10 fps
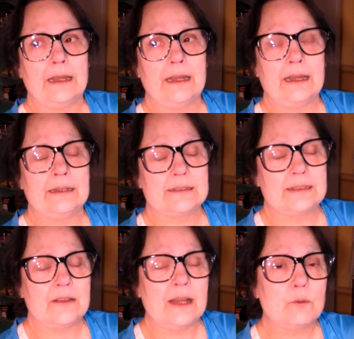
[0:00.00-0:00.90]
it said
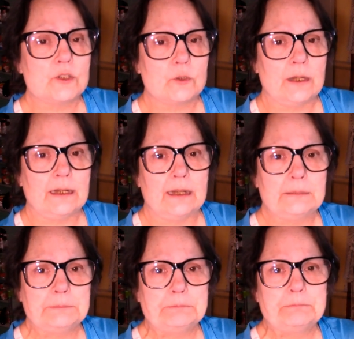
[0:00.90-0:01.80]
they were shrinking,
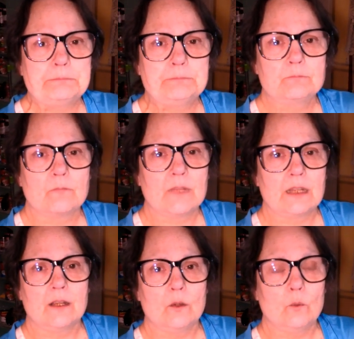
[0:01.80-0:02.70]

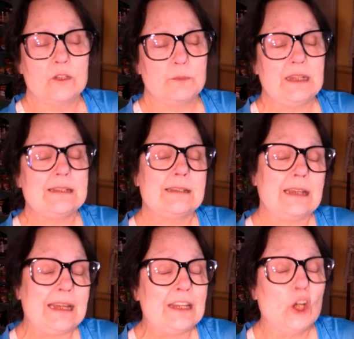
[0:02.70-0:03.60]
which means the
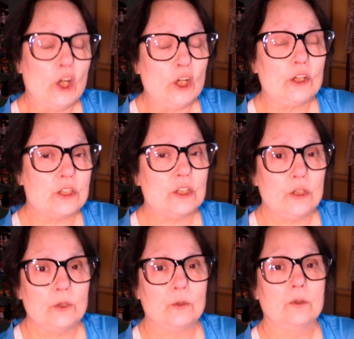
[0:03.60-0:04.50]

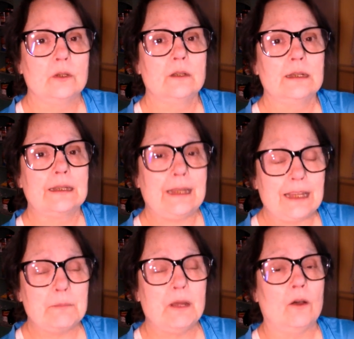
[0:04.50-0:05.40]
Enhertu
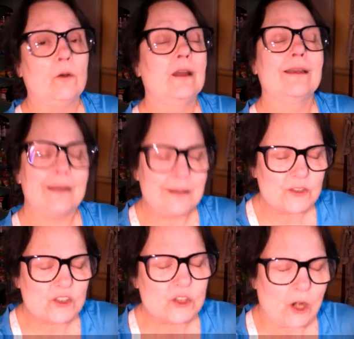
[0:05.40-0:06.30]
chemo is
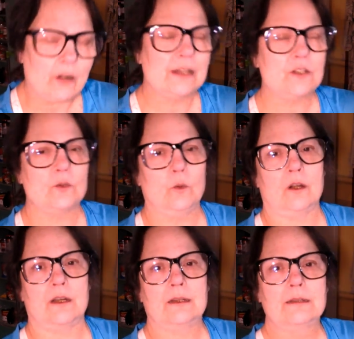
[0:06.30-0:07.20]
starting to
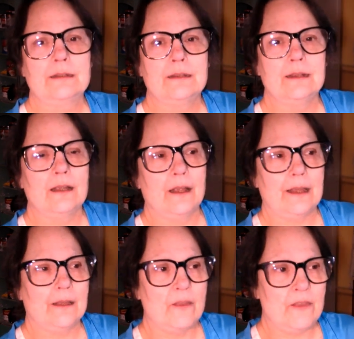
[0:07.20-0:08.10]
work.
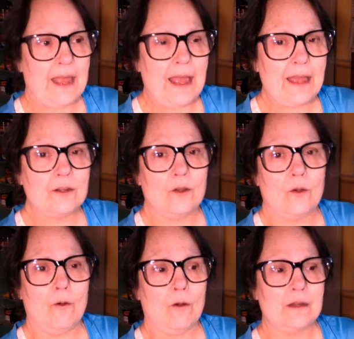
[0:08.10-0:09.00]
That,
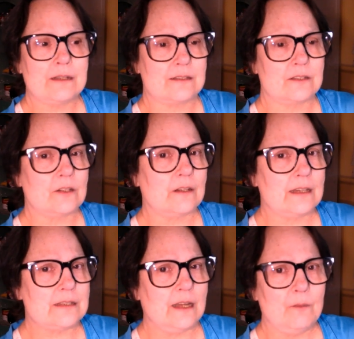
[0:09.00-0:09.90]
or it's the turkey
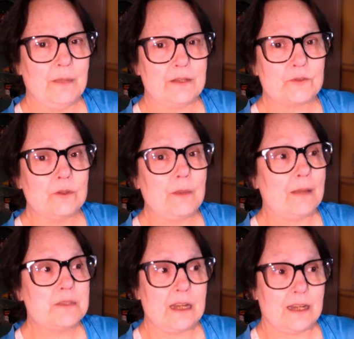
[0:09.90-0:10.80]
tail mushroom
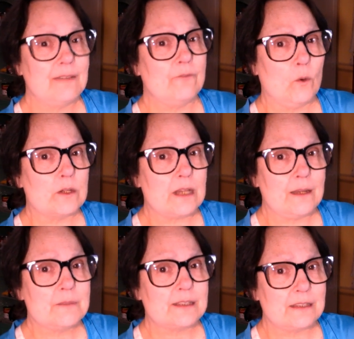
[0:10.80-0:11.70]
I'm taking 4
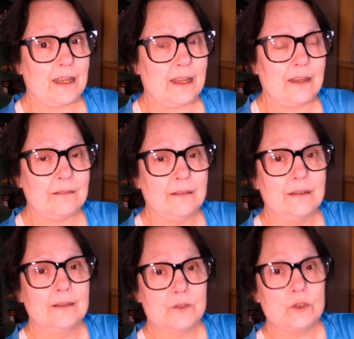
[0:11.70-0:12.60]
times a day,
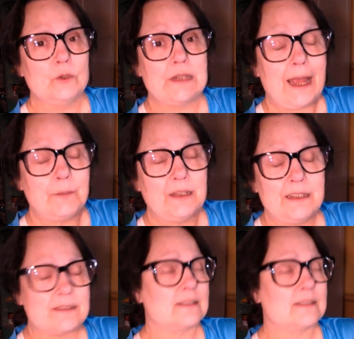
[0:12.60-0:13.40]
2 tablets